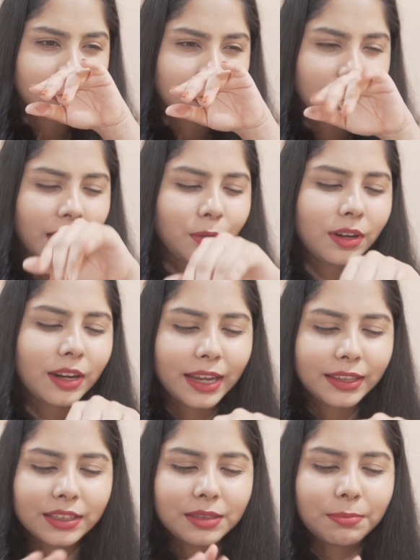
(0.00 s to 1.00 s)
I don't
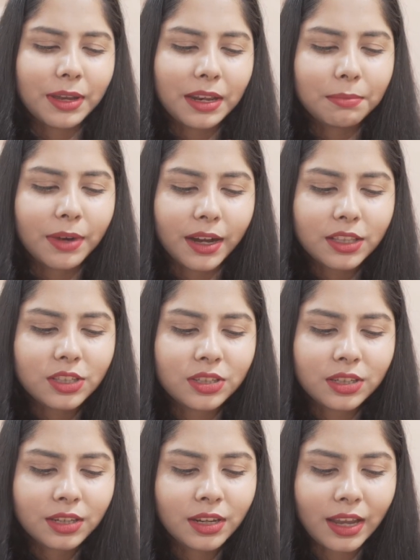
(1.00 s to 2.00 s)
like the smell
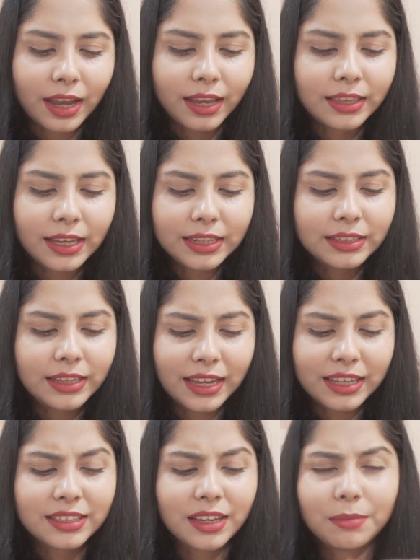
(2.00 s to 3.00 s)
much, and it
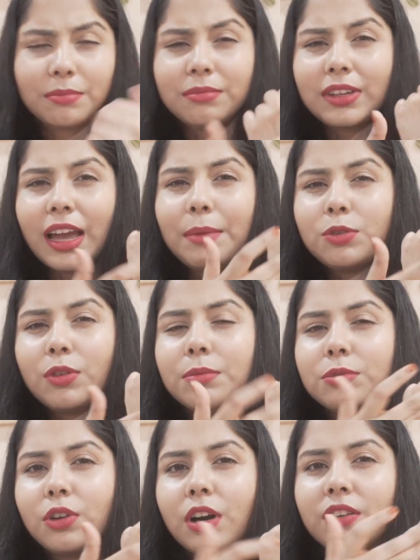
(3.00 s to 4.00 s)
takes some time to
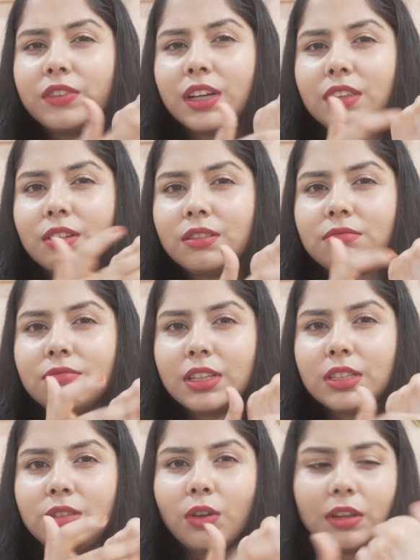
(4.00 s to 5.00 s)
absorb, you know,
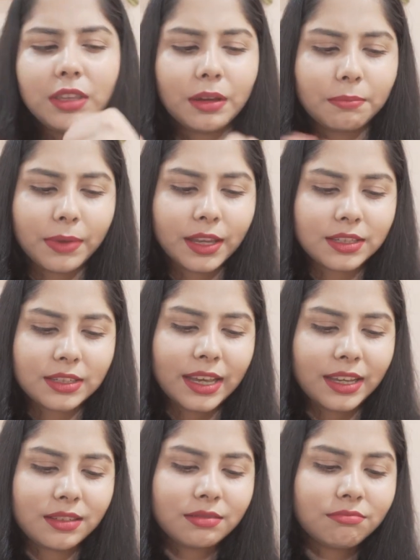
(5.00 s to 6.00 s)
it's not the best.
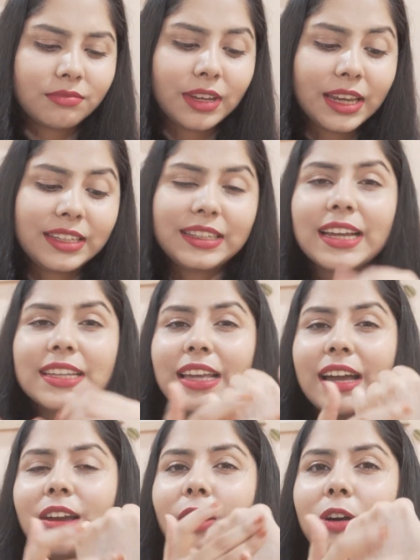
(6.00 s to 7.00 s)
Like, it takes
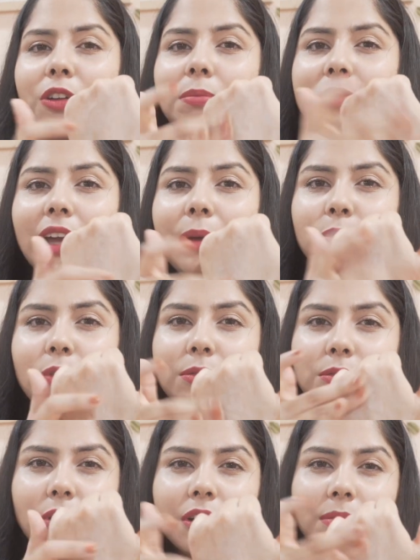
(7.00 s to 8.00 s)
a lot of time to
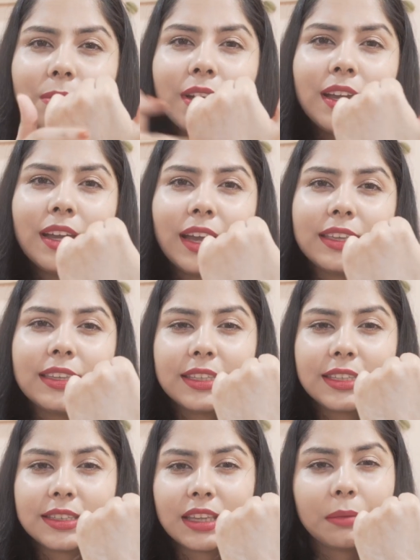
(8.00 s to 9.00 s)
absorb, and
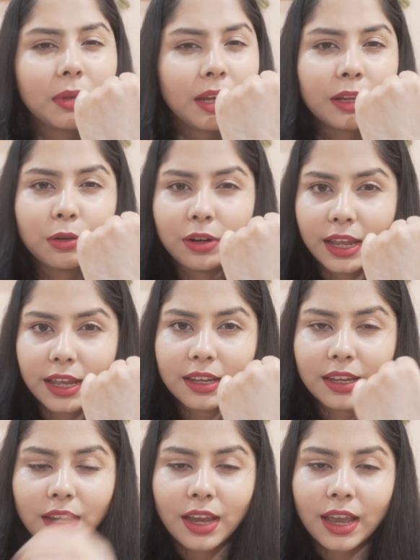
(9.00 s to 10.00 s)
this is something I don't
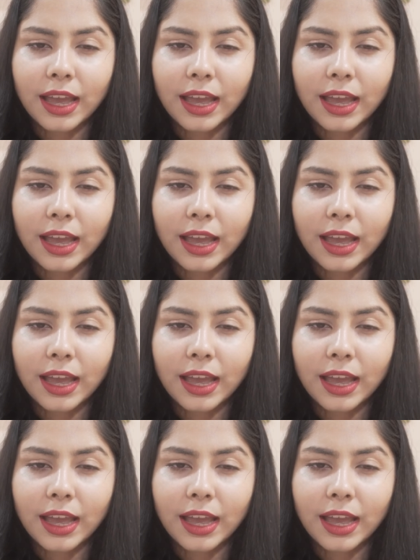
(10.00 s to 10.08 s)
like.